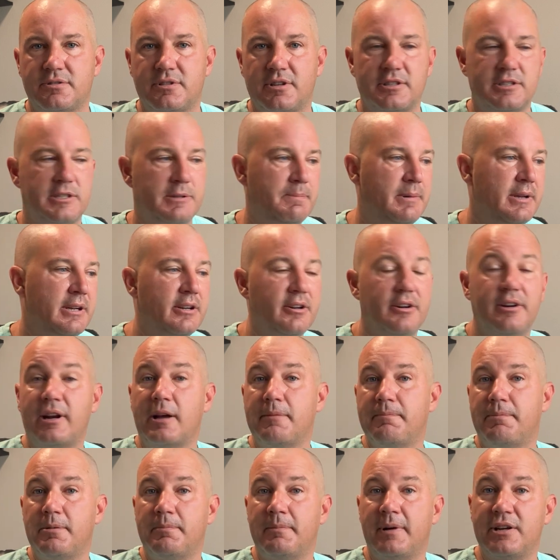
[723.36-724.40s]
on speaker and I
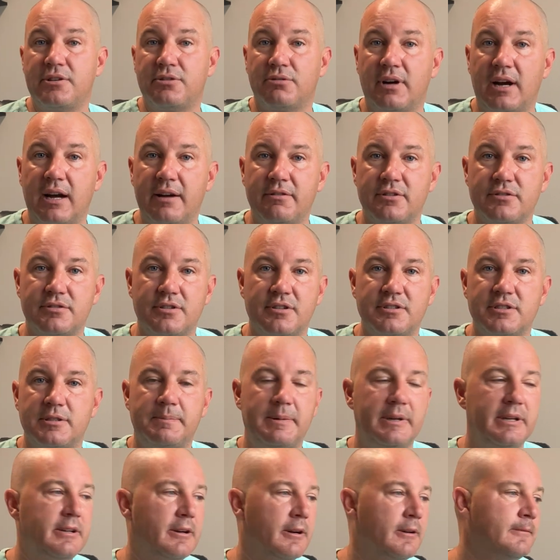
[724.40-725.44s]
put my drivers on
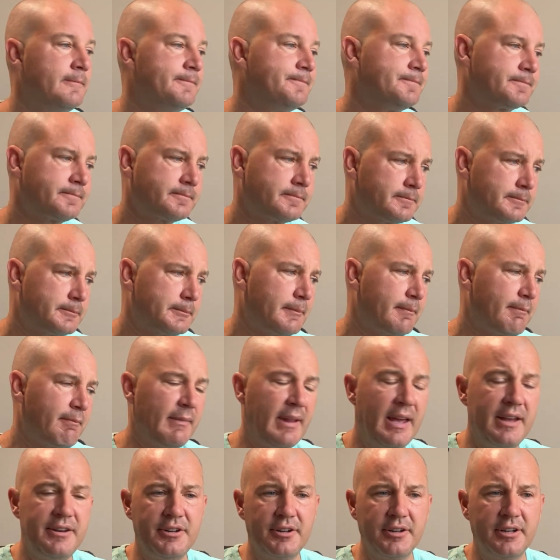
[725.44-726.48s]
speaker,
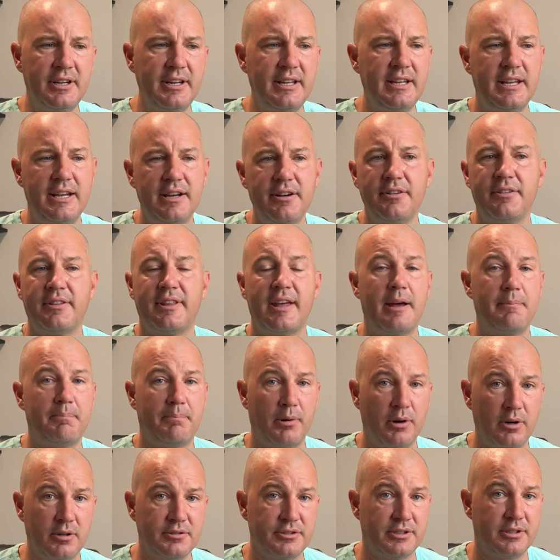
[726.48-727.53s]
and you're going to hear that
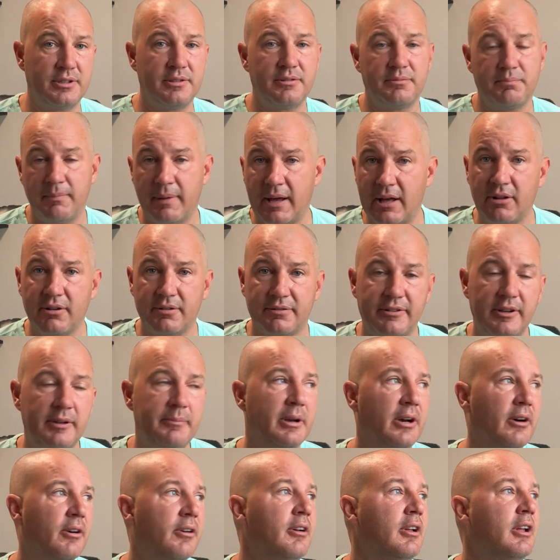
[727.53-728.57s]
person, male or
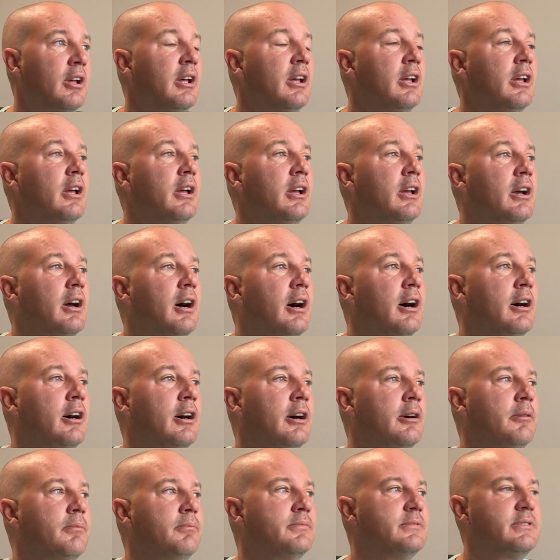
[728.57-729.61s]
female,
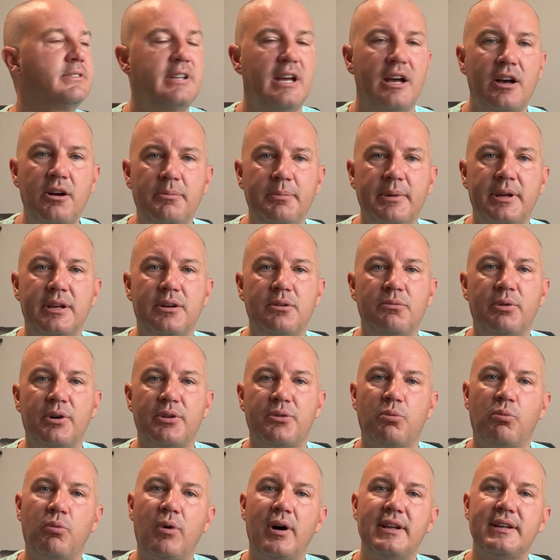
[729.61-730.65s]
tell me
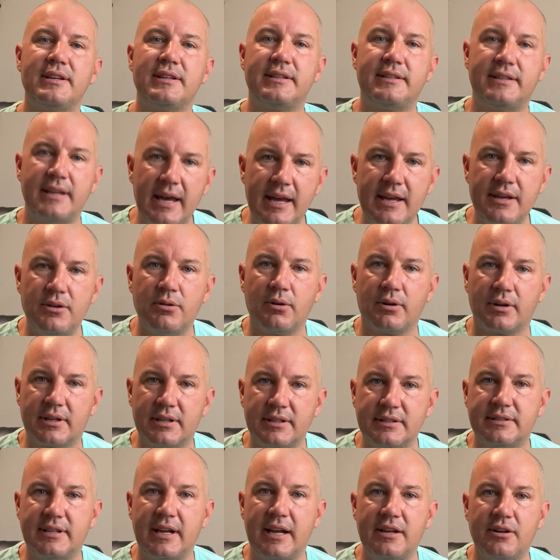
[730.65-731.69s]
with what day your
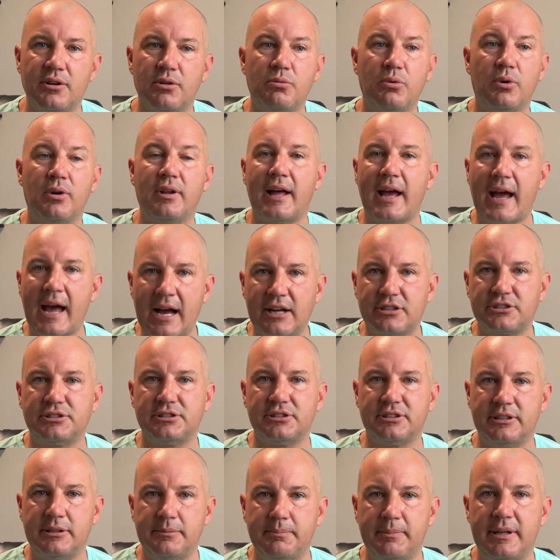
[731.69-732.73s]
container will
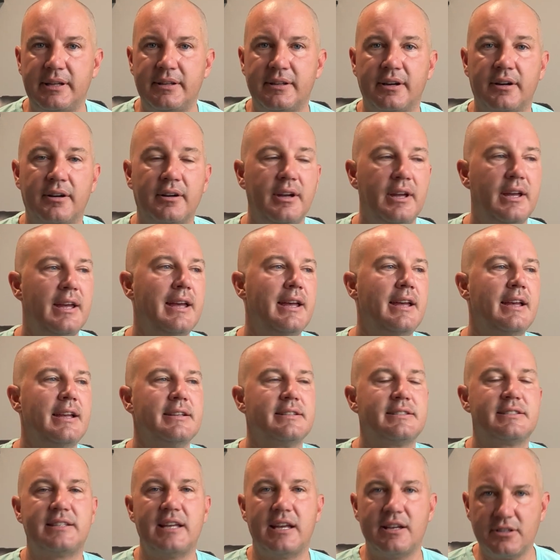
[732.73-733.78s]
actually be there.
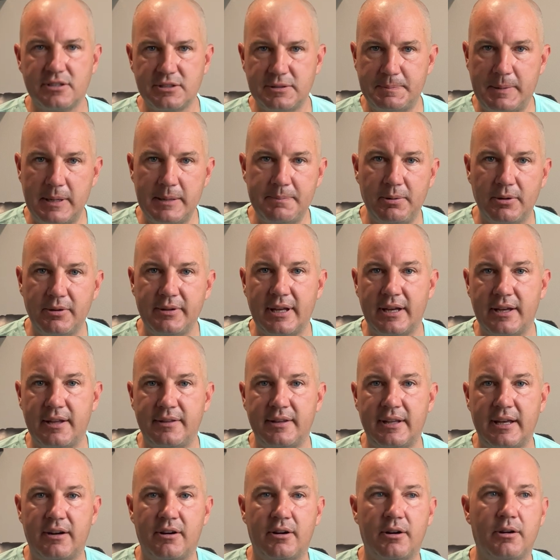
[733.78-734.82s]
Salespeople
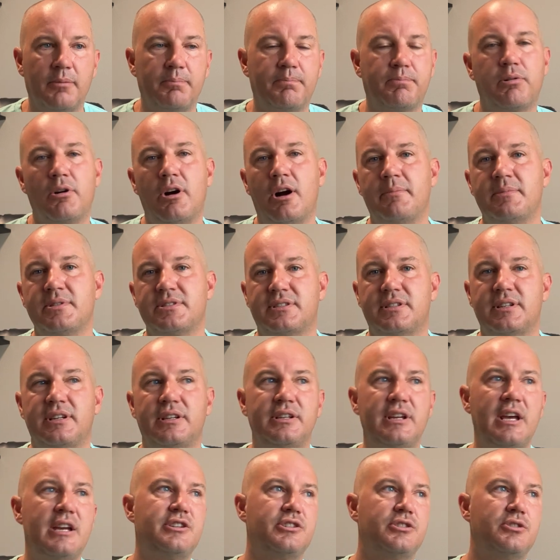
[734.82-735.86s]
that are promising
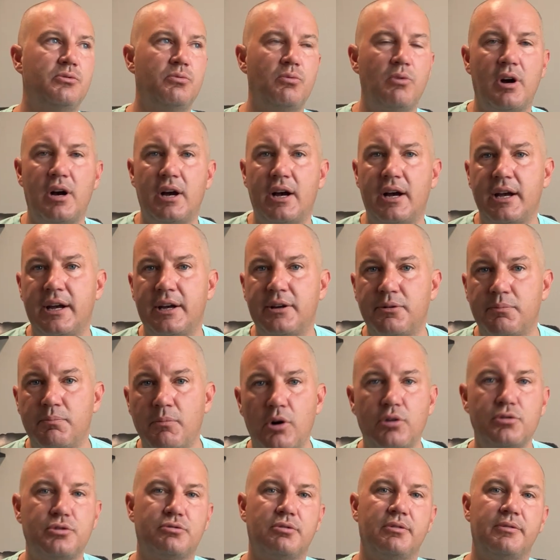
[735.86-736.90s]
nationwide,
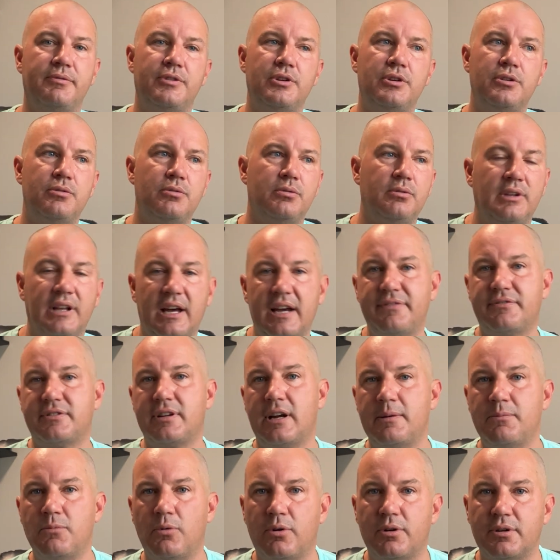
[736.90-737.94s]
most reviewed,
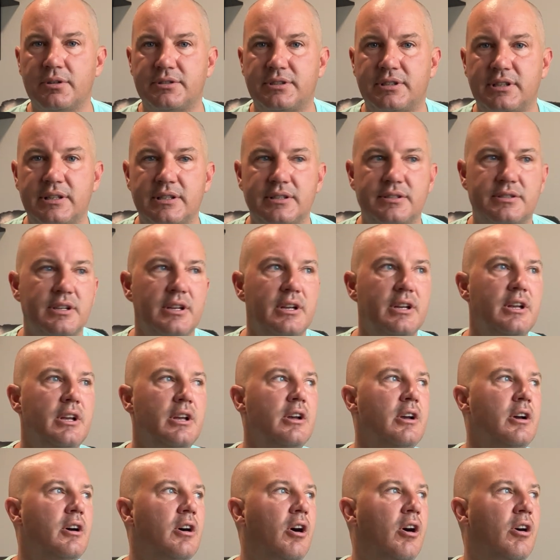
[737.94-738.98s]
lifetime warranties,
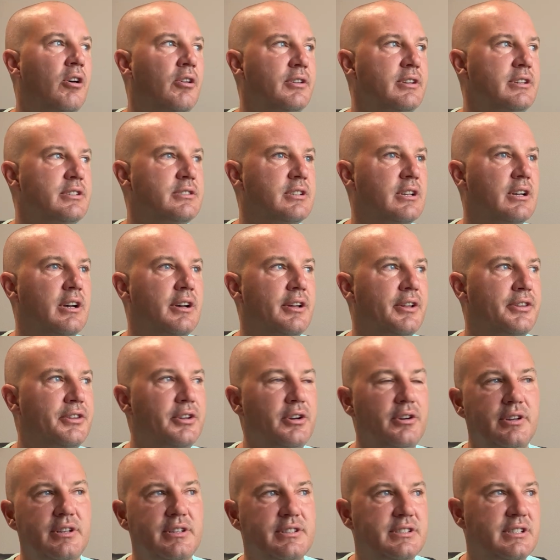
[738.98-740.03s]
all these 30,
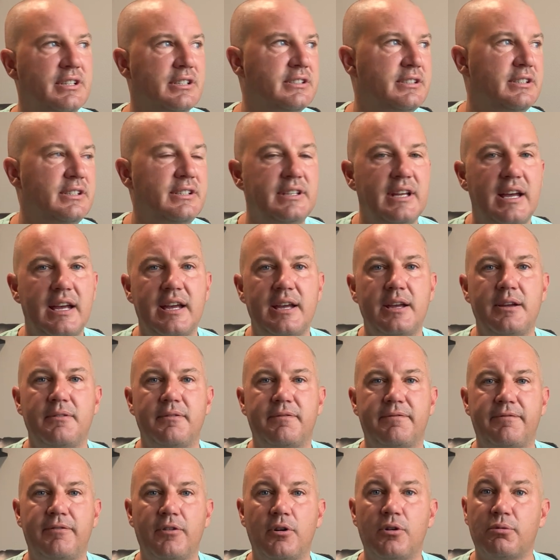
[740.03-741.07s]
60-day
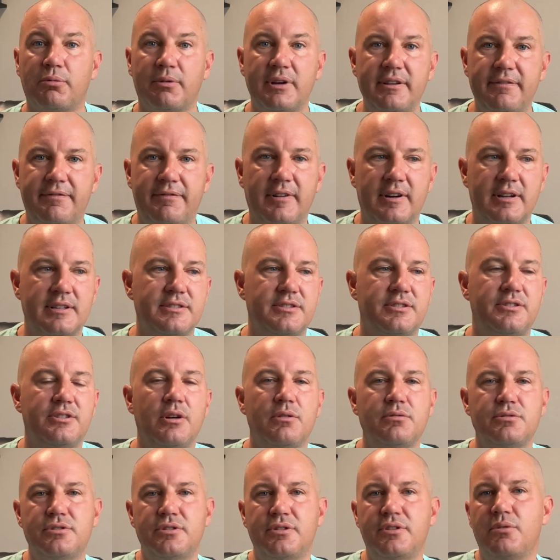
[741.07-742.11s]
full refunds,
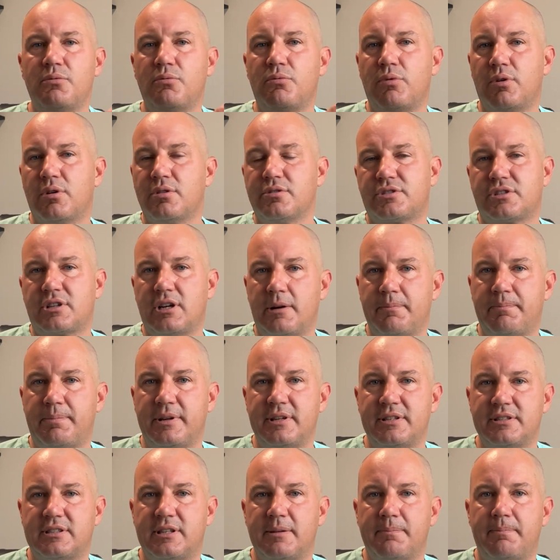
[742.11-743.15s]
those are the worst
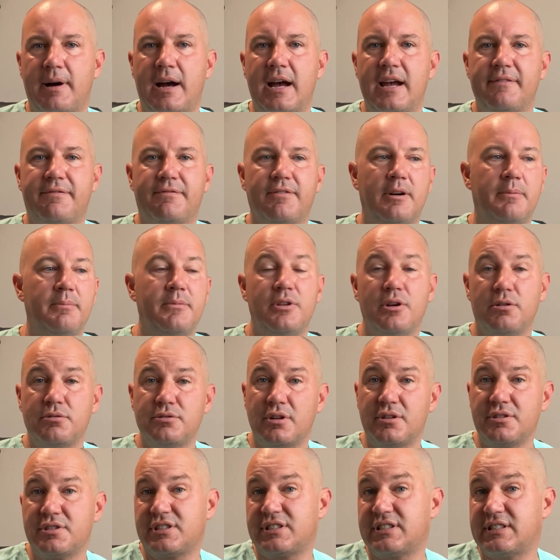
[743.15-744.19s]
companies to buy from. Those
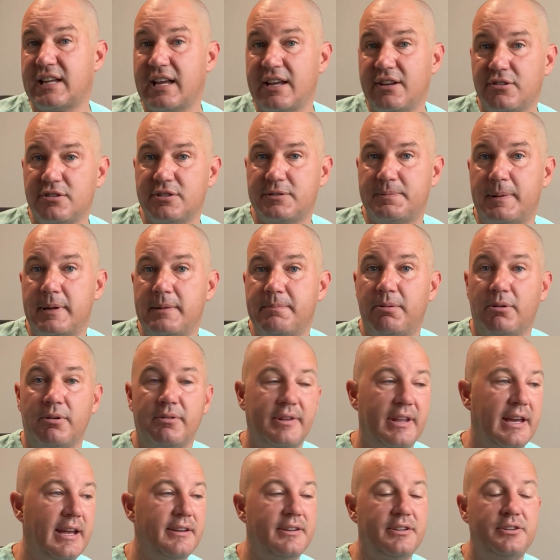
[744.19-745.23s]
are salespeople
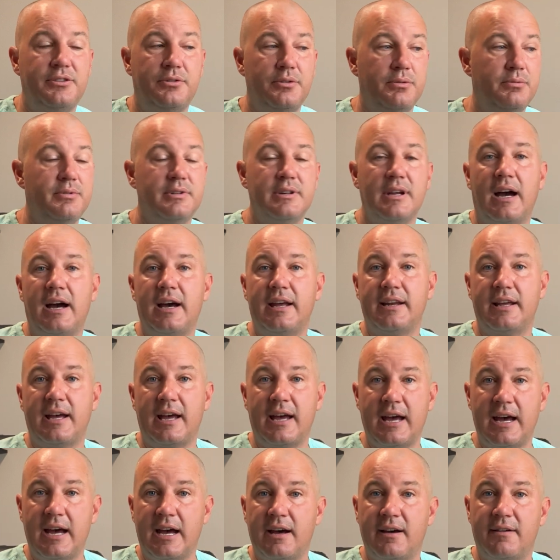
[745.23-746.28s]
that do not
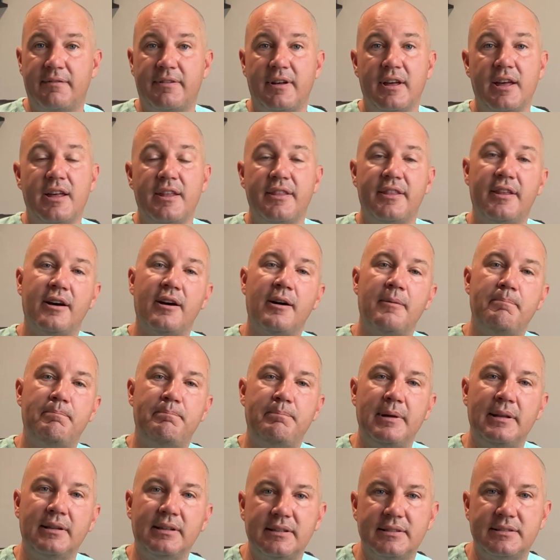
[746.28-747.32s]
have the
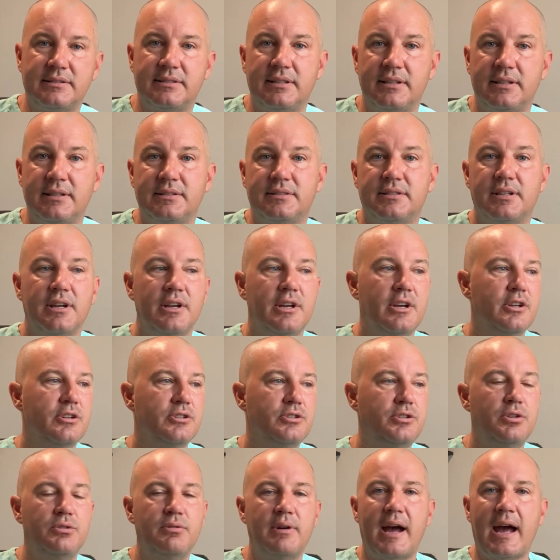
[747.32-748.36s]
abilities
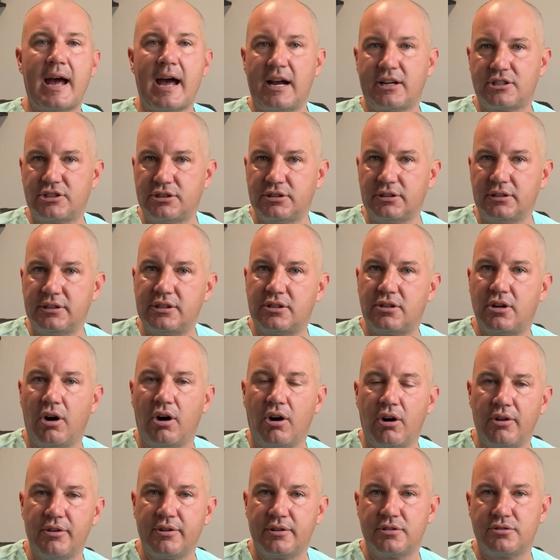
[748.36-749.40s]
to actually
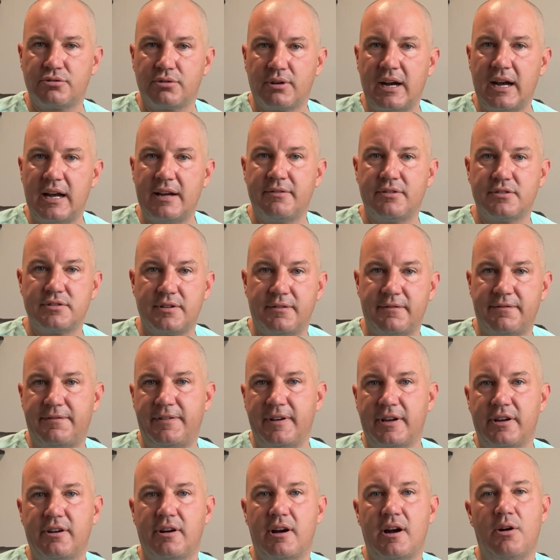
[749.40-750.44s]
call their drivers and
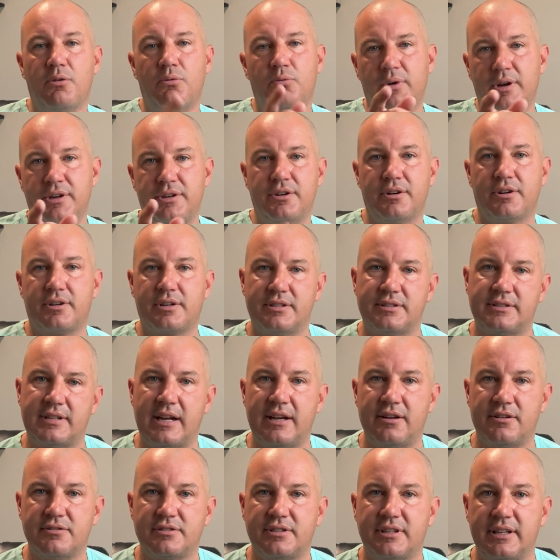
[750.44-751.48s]
figure out when your
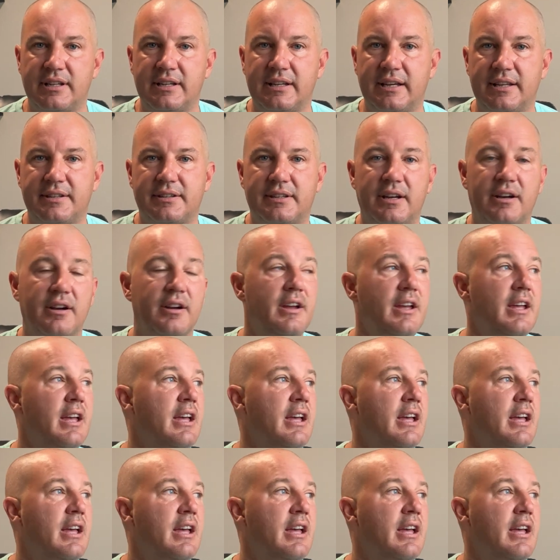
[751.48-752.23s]
container is going to get there.